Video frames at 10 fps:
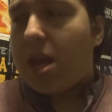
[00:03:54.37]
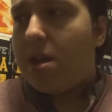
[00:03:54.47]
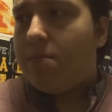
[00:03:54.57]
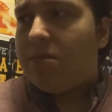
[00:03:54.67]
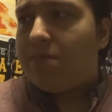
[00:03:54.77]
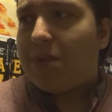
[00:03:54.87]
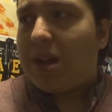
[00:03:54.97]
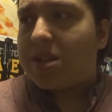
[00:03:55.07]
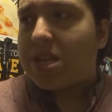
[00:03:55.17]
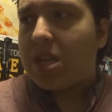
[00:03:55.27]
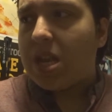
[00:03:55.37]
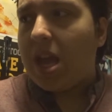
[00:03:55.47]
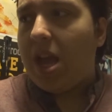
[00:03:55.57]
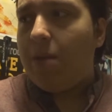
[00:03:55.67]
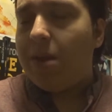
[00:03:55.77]

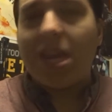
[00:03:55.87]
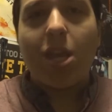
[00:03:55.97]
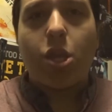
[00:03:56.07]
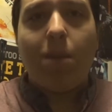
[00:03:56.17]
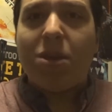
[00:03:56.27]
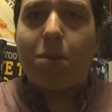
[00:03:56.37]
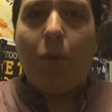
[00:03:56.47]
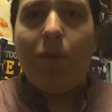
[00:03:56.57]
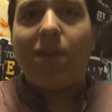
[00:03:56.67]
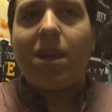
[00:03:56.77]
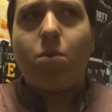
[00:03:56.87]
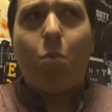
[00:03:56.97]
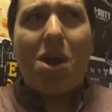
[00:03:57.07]
Let's get to the most important thing,